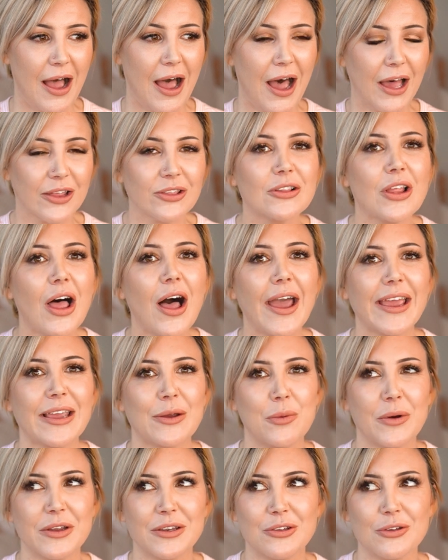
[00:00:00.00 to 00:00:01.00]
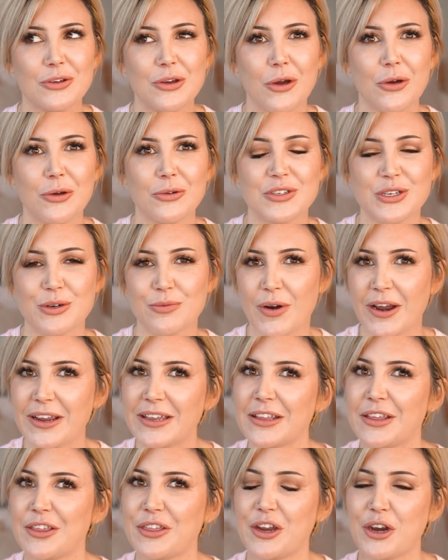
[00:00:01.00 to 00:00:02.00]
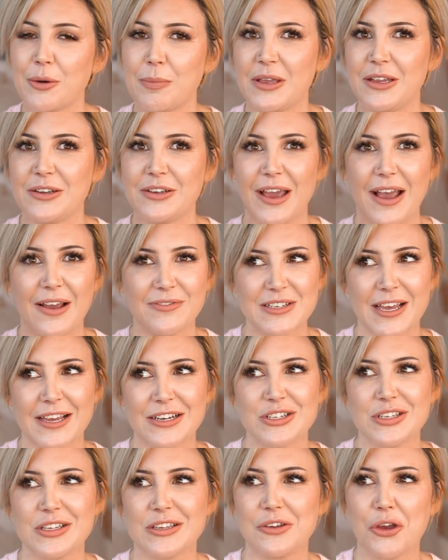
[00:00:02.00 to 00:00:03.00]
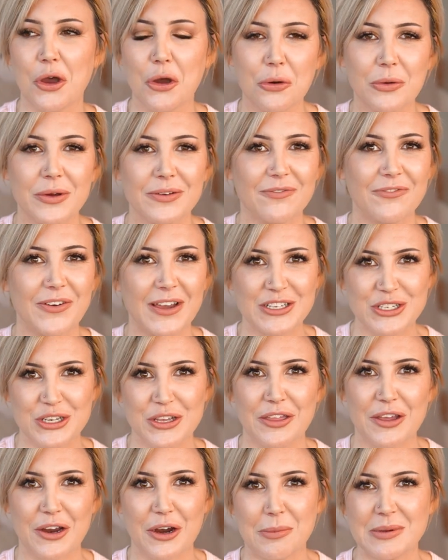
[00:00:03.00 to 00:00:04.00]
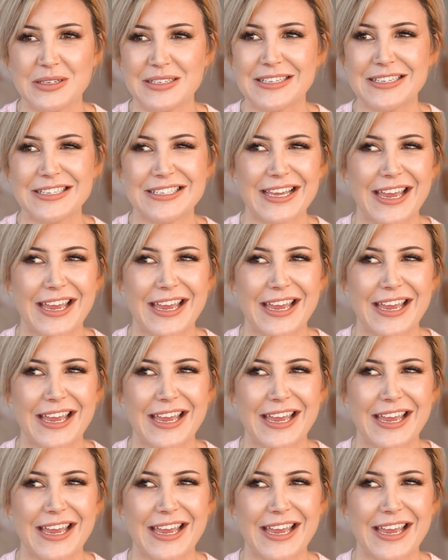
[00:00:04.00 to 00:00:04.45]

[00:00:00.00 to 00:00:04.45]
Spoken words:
unlike when you go to regular therapy and you have to actually go and face your therapist and